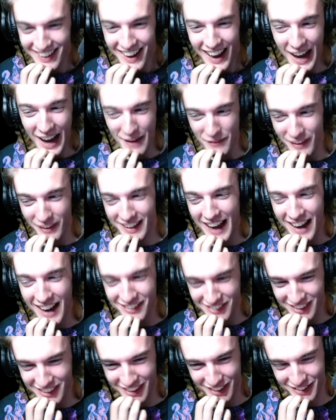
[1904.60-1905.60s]
I
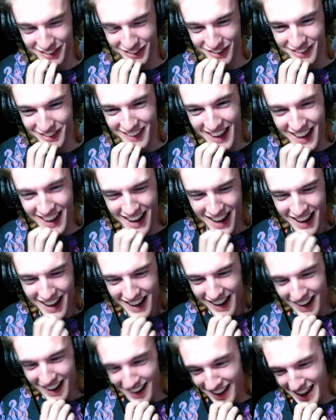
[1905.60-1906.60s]
forgot you could do that.
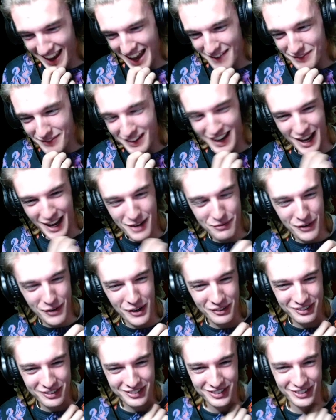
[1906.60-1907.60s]
I have my
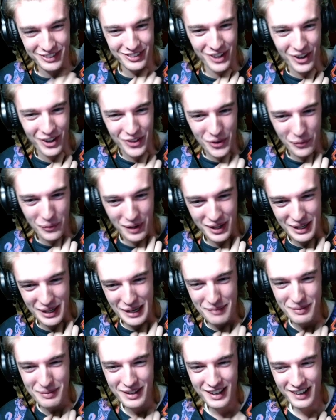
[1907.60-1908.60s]
headphones turned all the way
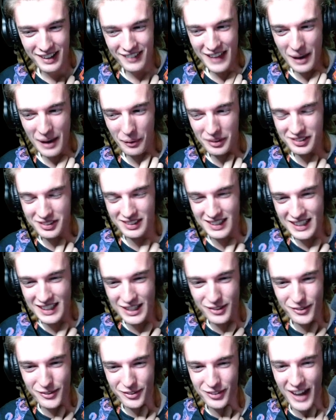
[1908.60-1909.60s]
up. That was an
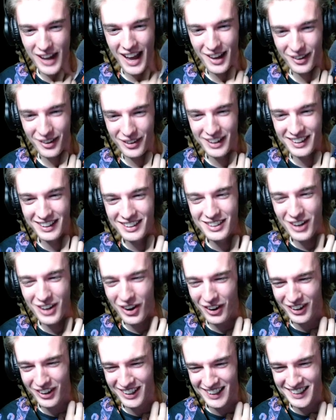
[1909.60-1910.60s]
ear-shattering
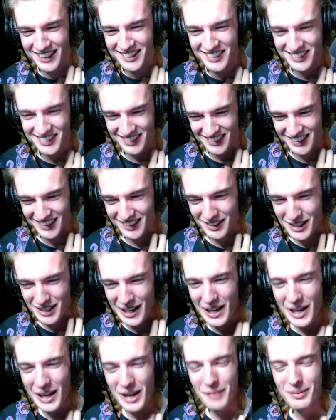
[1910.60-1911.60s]
noise.
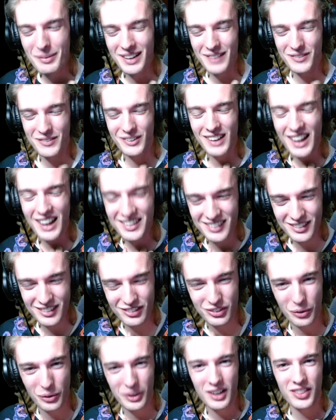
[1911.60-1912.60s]
But if you guys
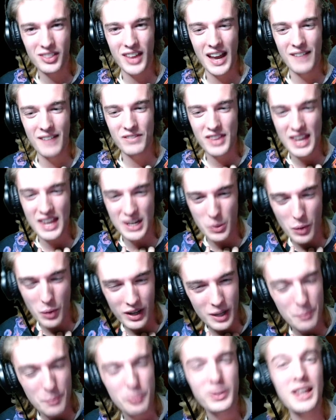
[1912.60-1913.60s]
enjoyed that and you
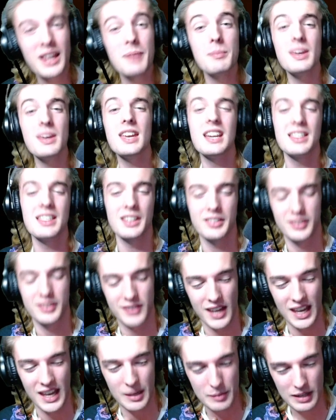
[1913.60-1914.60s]
want to play me in this
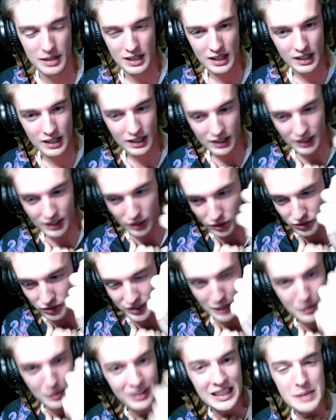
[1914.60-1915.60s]
game, you know,
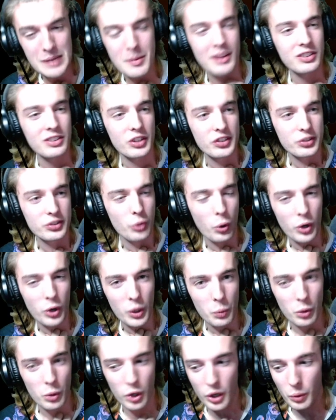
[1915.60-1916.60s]
send me a DM on Discord
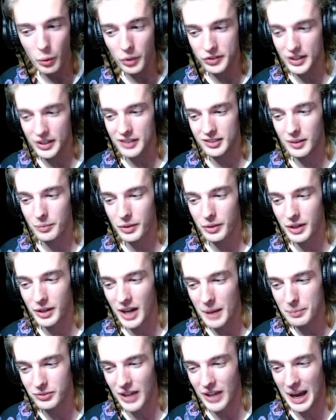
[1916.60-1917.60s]
and we'll set something
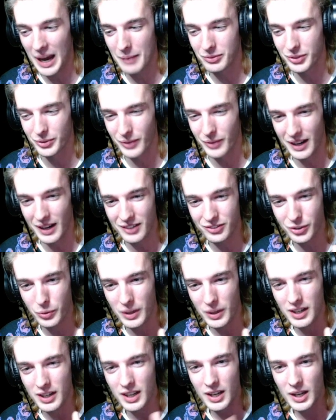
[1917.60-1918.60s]
up. Time to rage
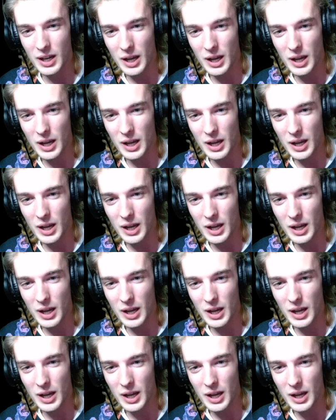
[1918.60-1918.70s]
quit.